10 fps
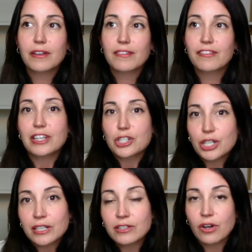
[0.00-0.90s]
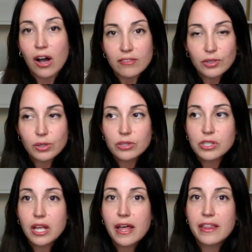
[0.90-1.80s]
fiction novels
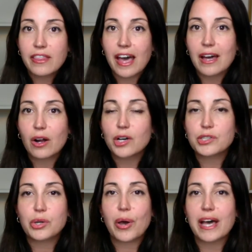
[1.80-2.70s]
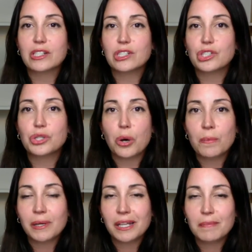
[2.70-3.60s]
that also has so
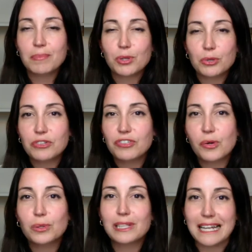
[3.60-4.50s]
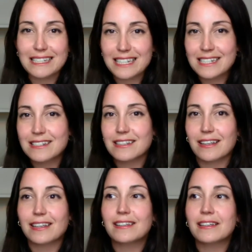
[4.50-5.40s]
many beautiful lessons
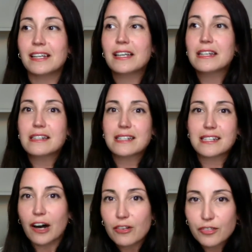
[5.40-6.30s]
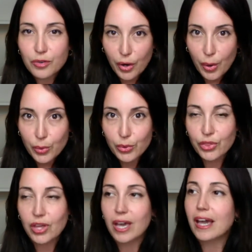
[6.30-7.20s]
in self-growth
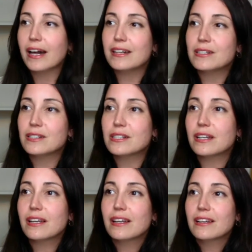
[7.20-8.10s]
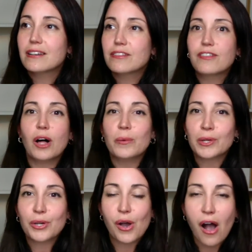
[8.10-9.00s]
and following
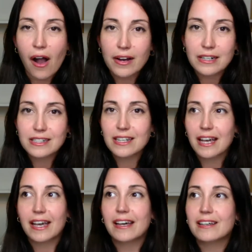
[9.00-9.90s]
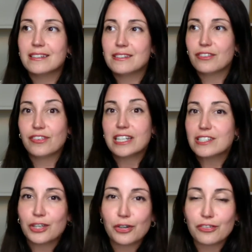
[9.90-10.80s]
your heart and
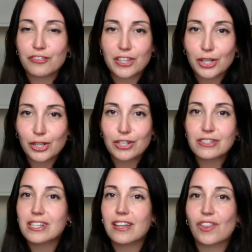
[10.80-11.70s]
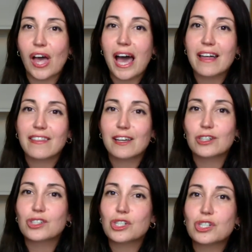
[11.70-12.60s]
facing your fears, that
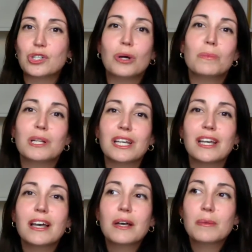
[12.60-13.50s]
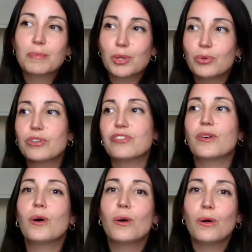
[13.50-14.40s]
there's just so much
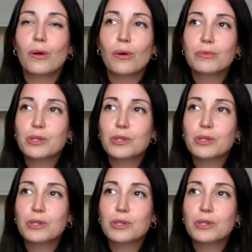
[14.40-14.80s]
beautiful